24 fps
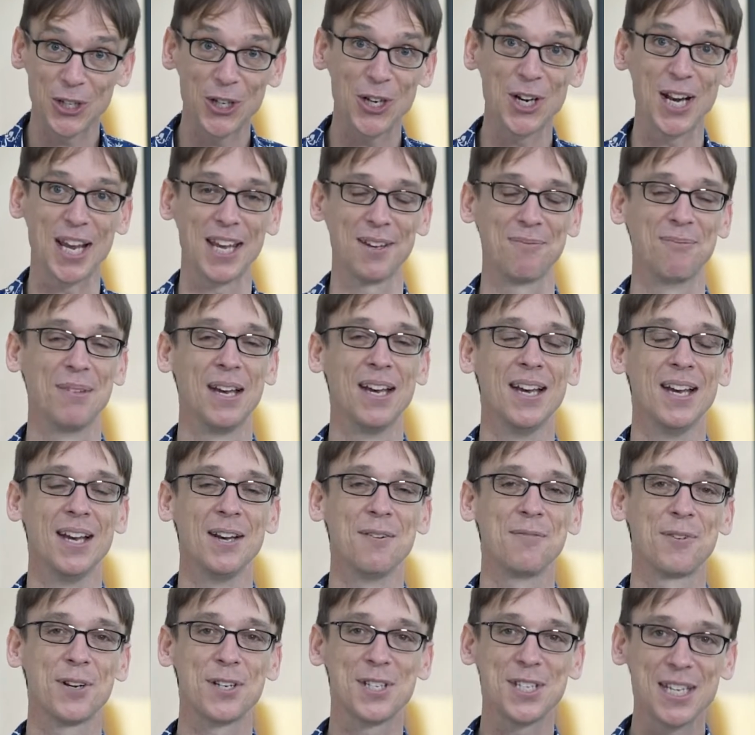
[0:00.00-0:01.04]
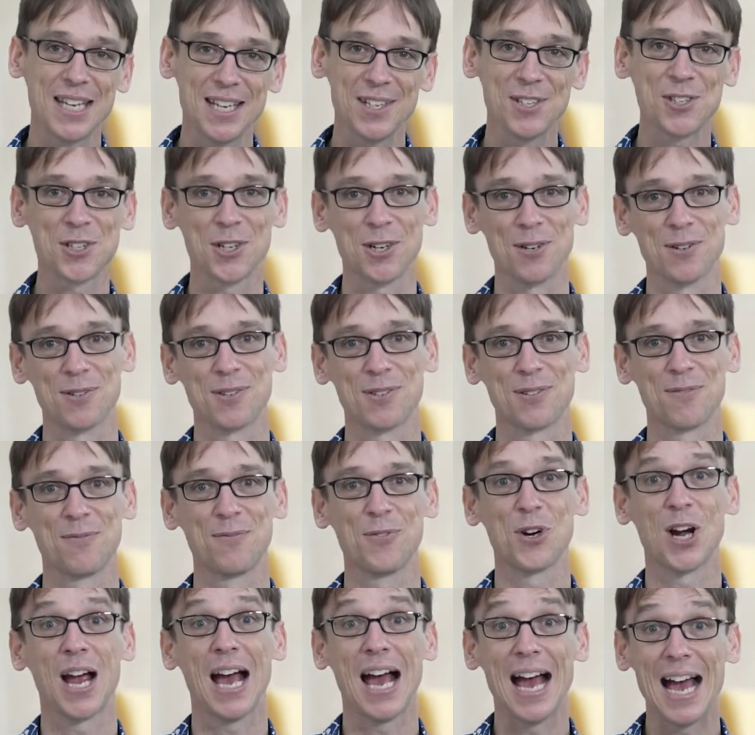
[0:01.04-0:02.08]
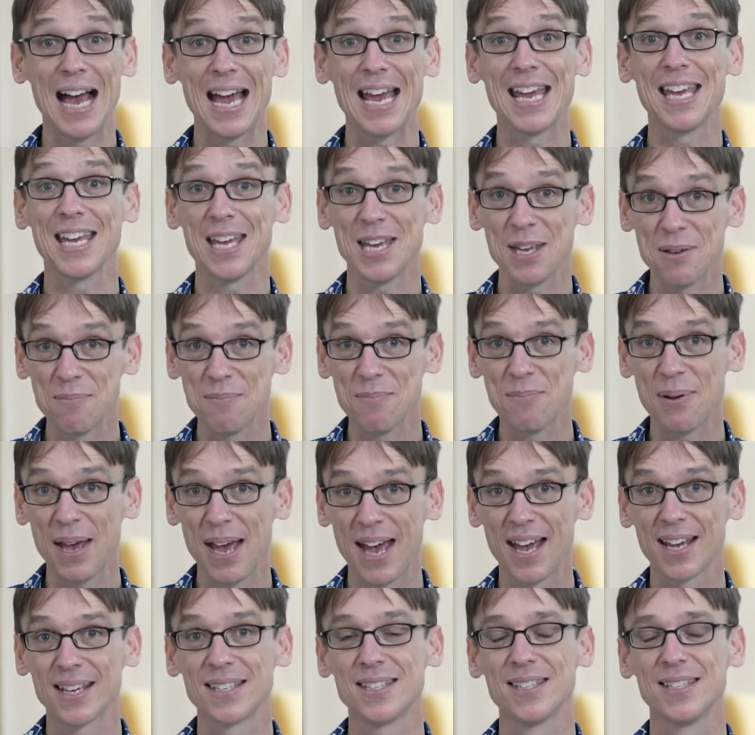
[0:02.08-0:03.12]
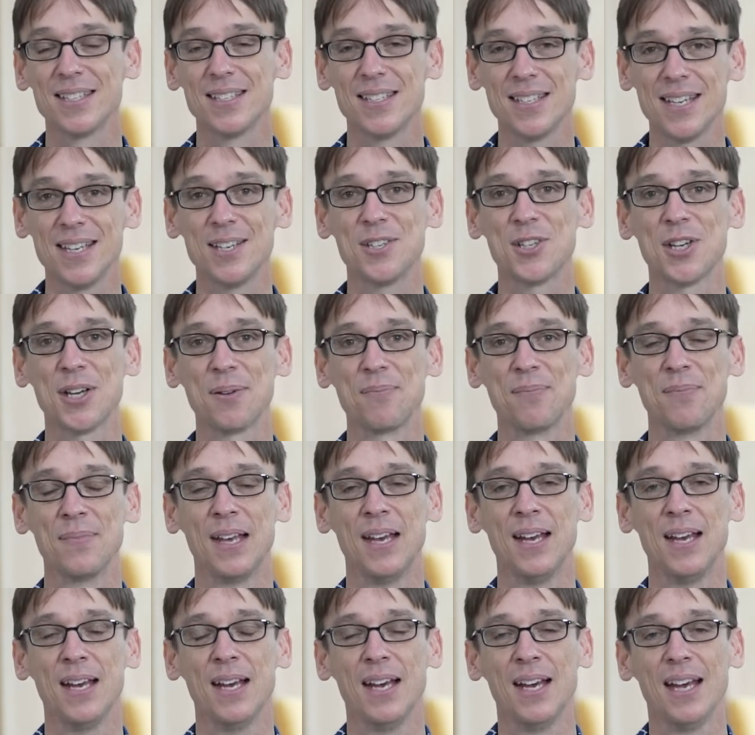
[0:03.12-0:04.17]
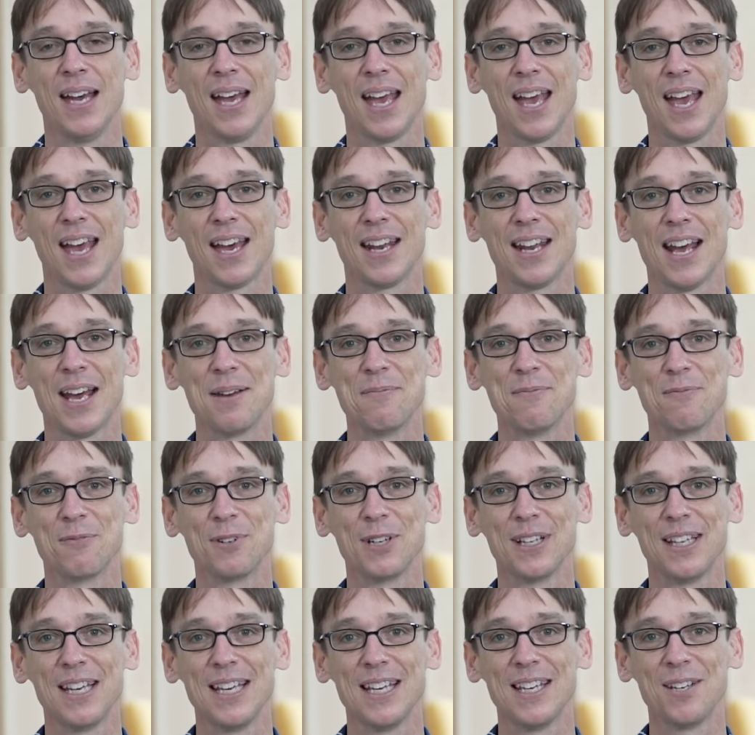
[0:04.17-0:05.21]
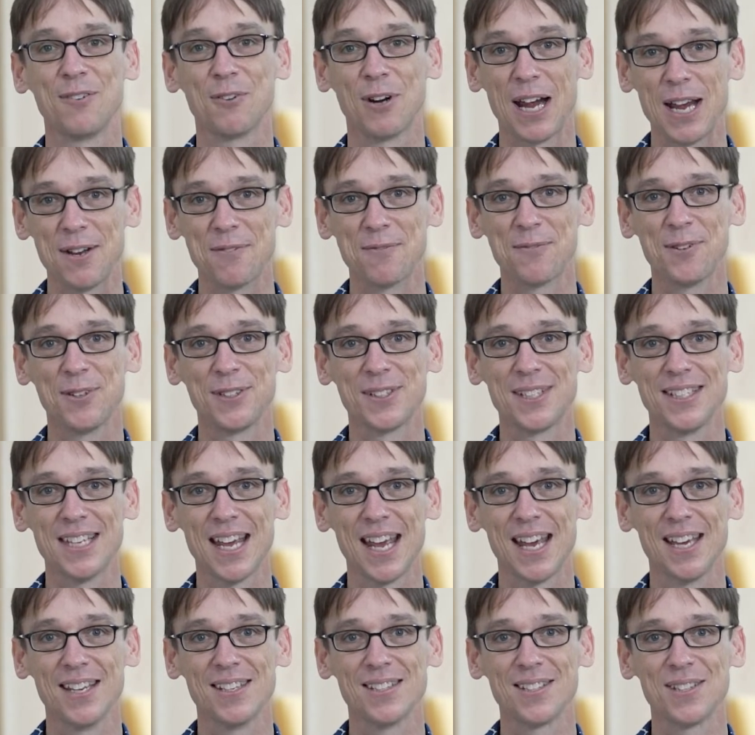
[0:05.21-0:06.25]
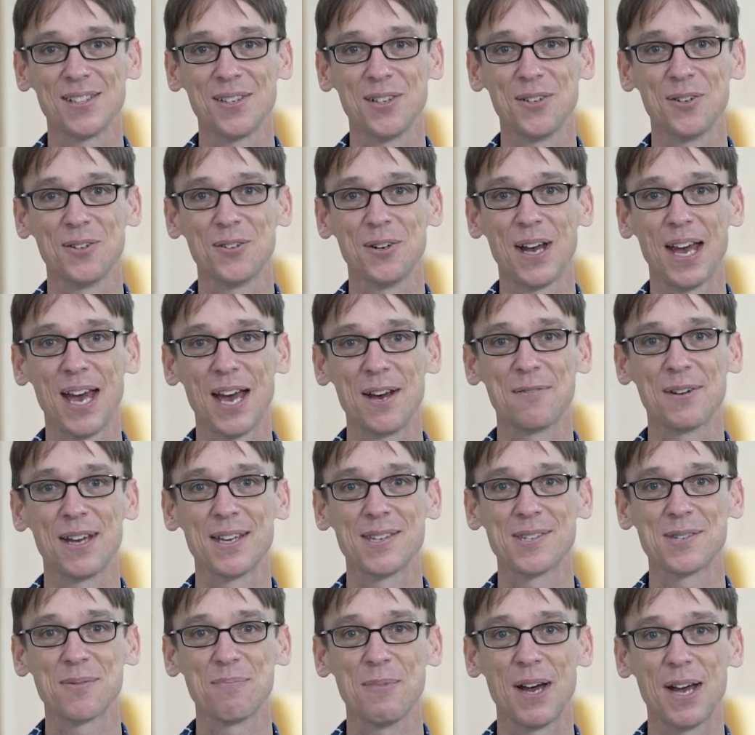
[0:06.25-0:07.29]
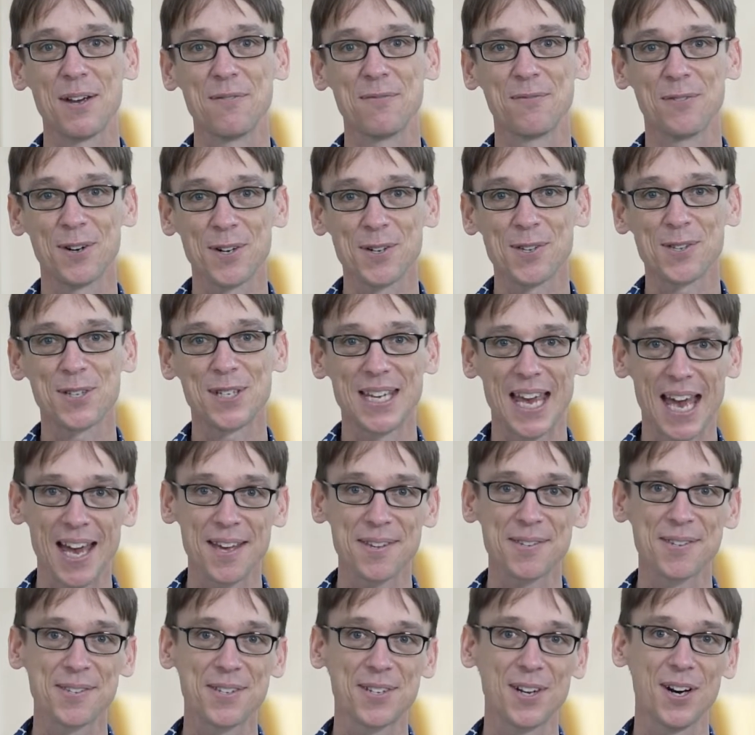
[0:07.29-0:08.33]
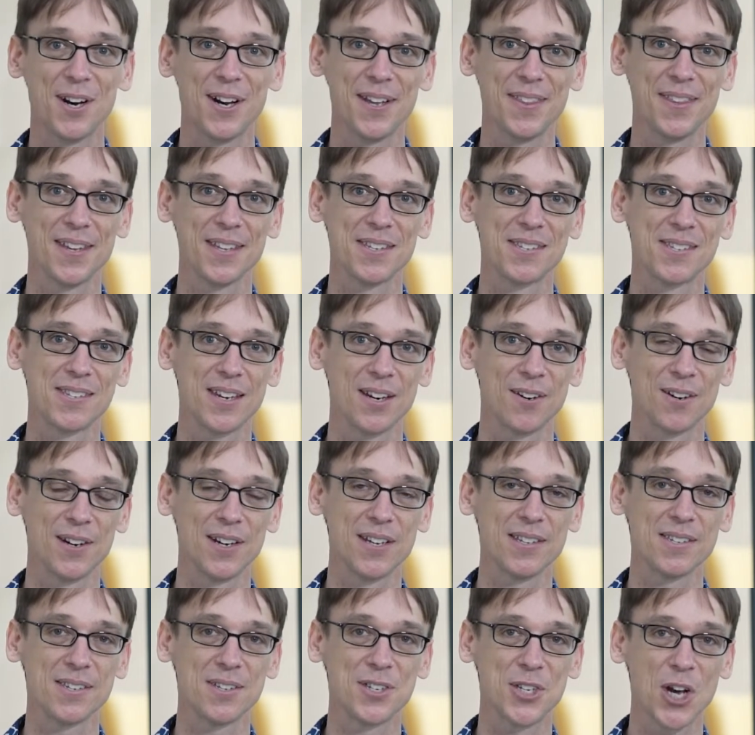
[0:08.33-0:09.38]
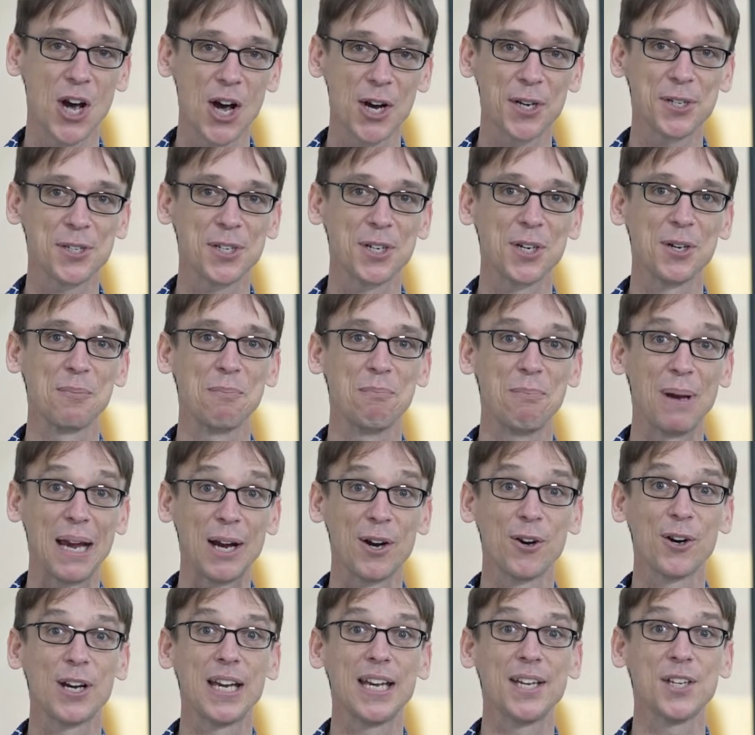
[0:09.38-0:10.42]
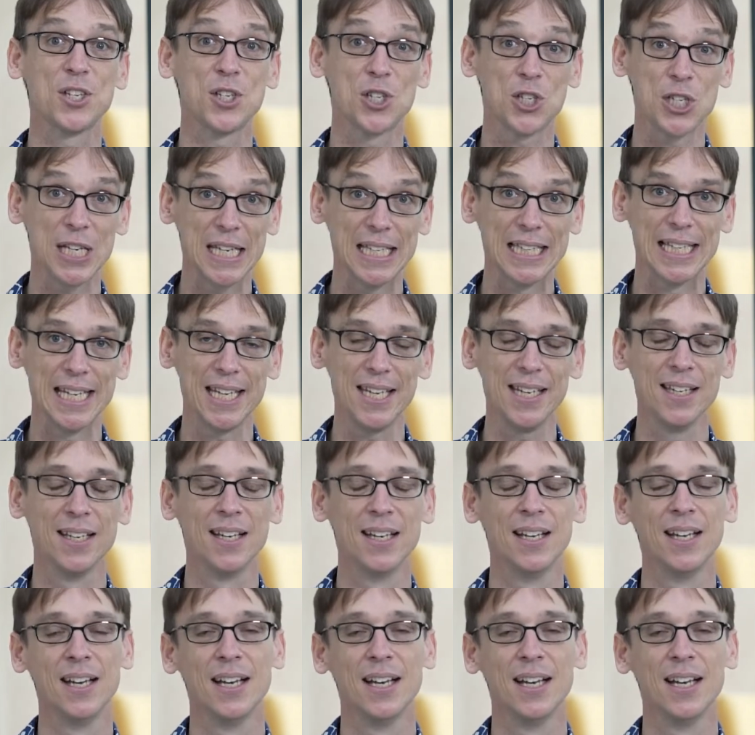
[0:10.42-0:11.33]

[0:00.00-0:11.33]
learning for teachers, for high impact teaching. And I'm really grateful today to have as my first guest on this series Dr. Barry Shealy.